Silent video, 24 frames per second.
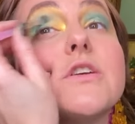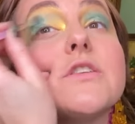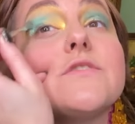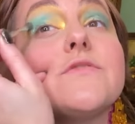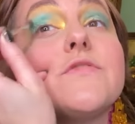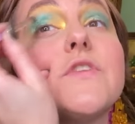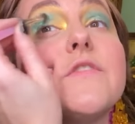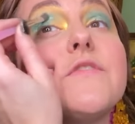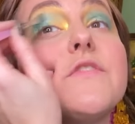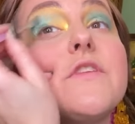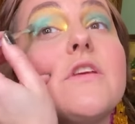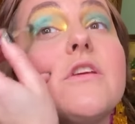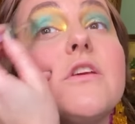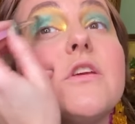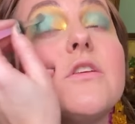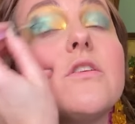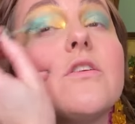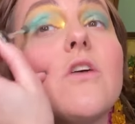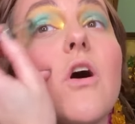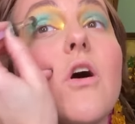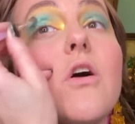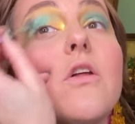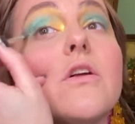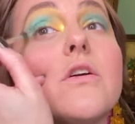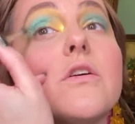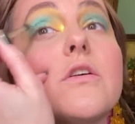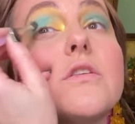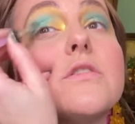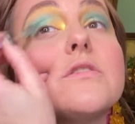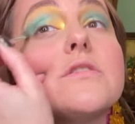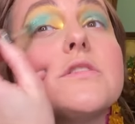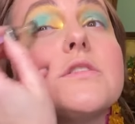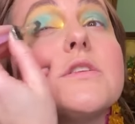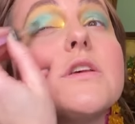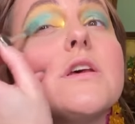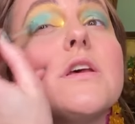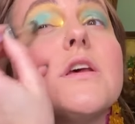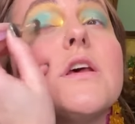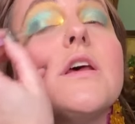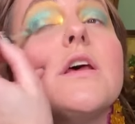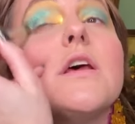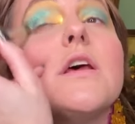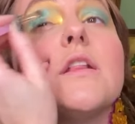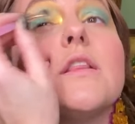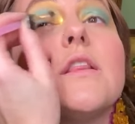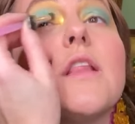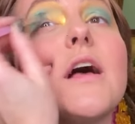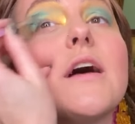It's $15,
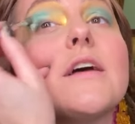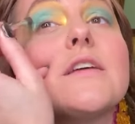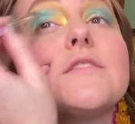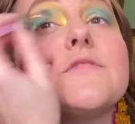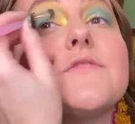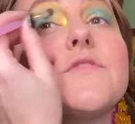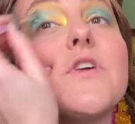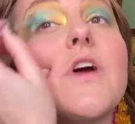lasts